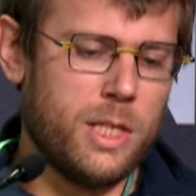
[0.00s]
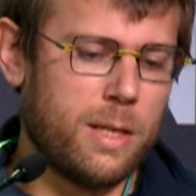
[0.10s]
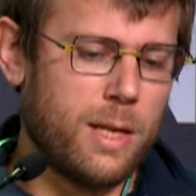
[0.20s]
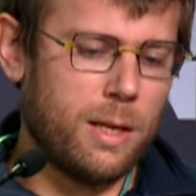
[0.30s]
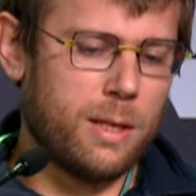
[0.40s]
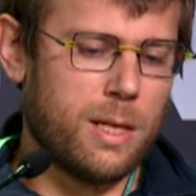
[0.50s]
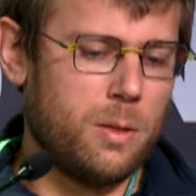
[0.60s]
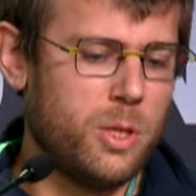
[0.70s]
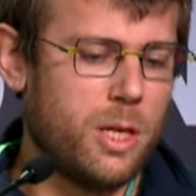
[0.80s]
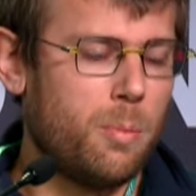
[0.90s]
The attack
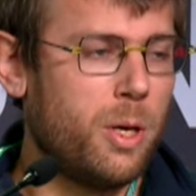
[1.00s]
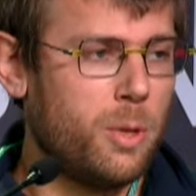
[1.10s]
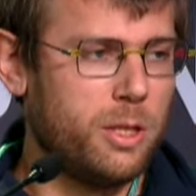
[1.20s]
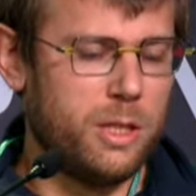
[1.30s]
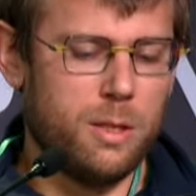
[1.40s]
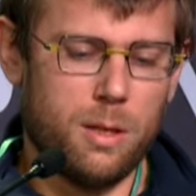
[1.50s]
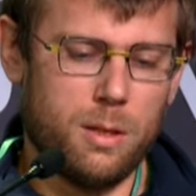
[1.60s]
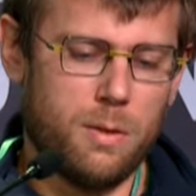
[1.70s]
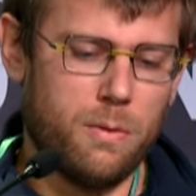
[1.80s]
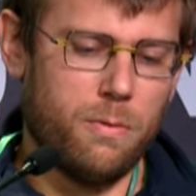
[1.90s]
can be implemented
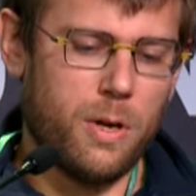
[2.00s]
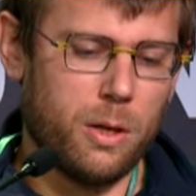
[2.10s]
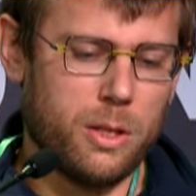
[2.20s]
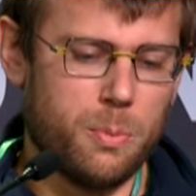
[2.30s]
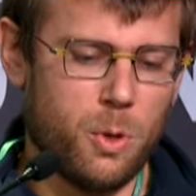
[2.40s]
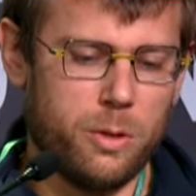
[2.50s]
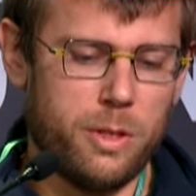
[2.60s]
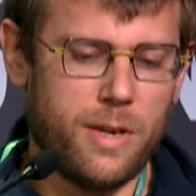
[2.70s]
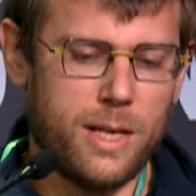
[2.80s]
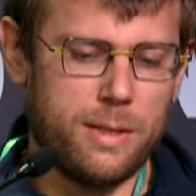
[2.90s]
on very small
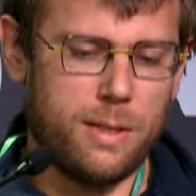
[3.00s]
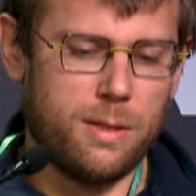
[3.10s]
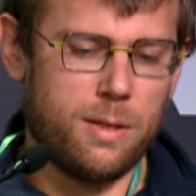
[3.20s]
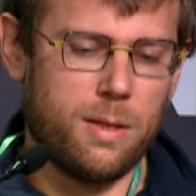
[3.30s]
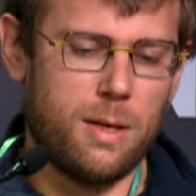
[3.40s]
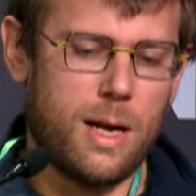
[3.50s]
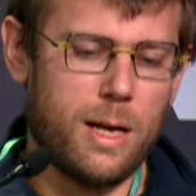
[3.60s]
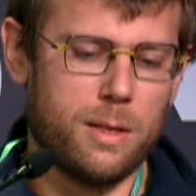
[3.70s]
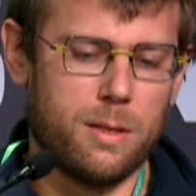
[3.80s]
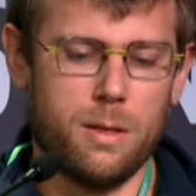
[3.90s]
devices
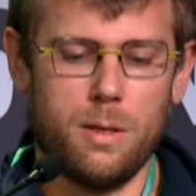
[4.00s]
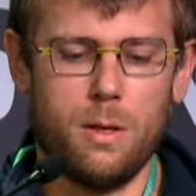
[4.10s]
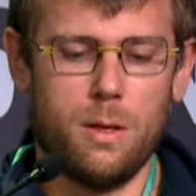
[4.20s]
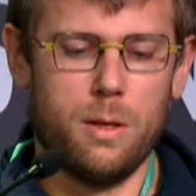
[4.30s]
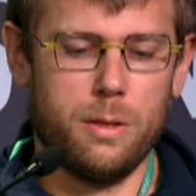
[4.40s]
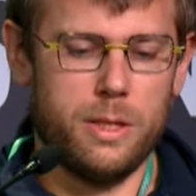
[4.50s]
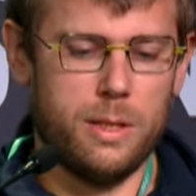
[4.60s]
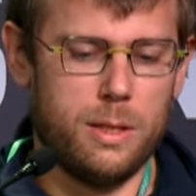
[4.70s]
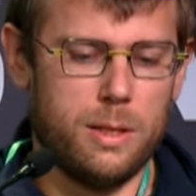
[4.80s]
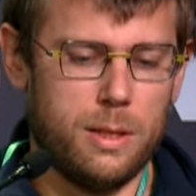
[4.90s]
like
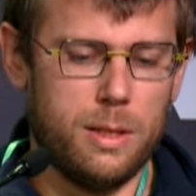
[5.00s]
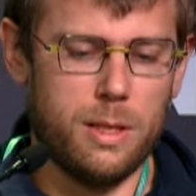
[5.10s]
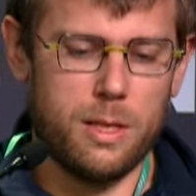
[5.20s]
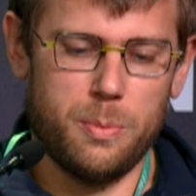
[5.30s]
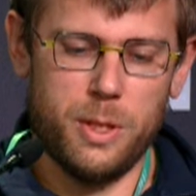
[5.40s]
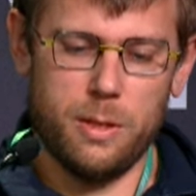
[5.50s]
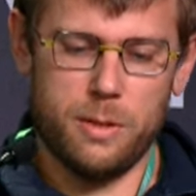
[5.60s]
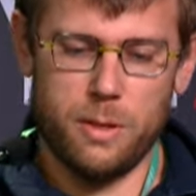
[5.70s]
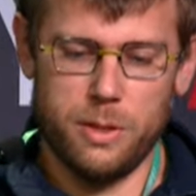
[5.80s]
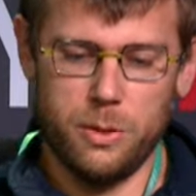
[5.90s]
the
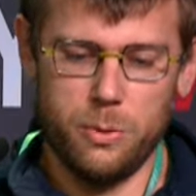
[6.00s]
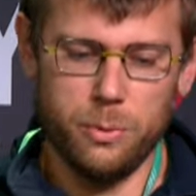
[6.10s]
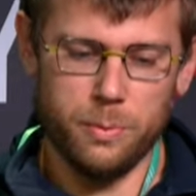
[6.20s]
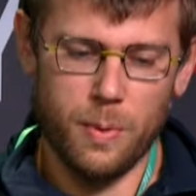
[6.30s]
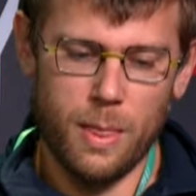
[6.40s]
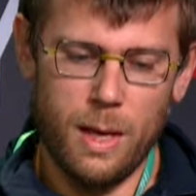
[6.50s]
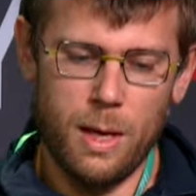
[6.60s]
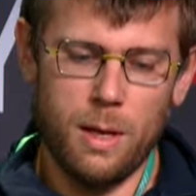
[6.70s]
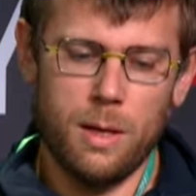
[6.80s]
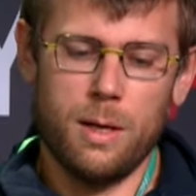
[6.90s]
ESP32.
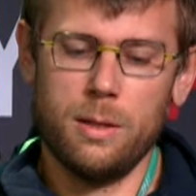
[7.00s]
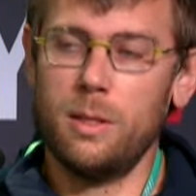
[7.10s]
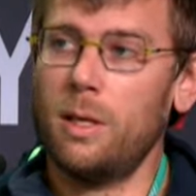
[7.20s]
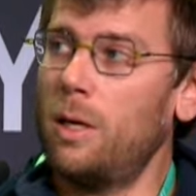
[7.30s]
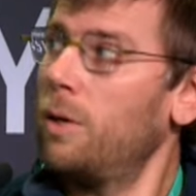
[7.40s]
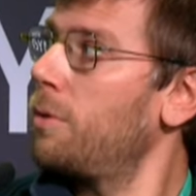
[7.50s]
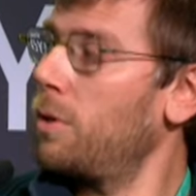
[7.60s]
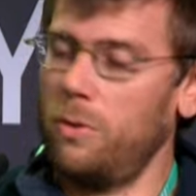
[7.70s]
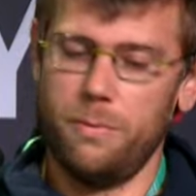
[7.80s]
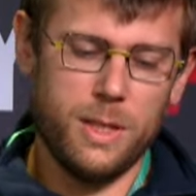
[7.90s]
And
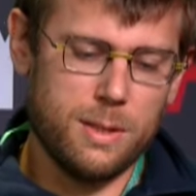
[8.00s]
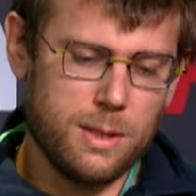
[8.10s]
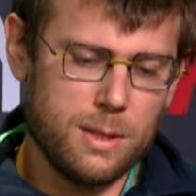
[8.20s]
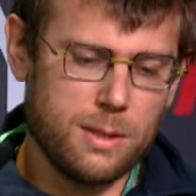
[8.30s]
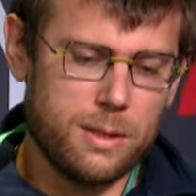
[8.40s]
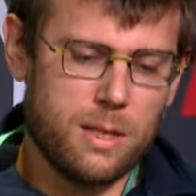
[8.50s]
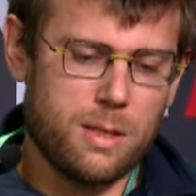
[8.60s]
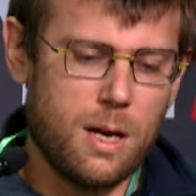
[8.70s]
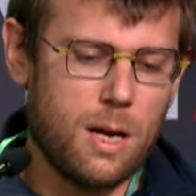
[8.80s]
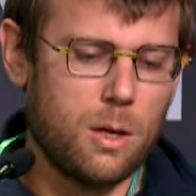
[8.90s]
for the fixes,
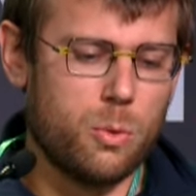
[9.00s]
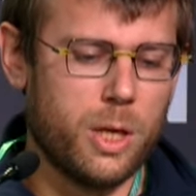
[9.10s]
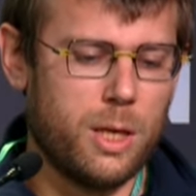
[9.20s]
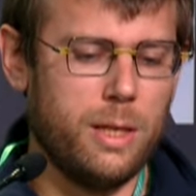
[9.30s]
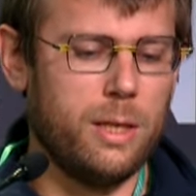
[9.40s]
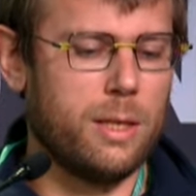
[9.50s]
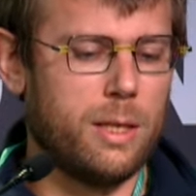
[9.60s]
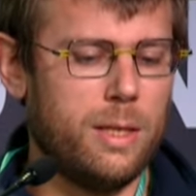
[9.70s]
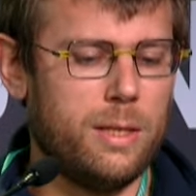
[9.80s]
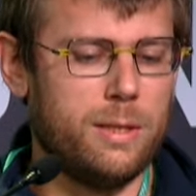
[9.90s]
Tesla quickly
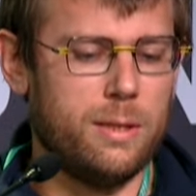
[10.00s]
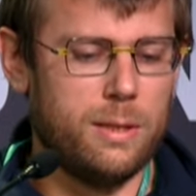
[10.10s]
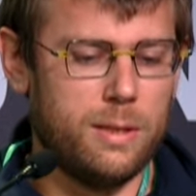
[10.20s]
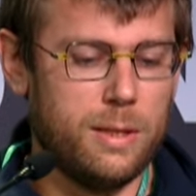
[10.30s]
released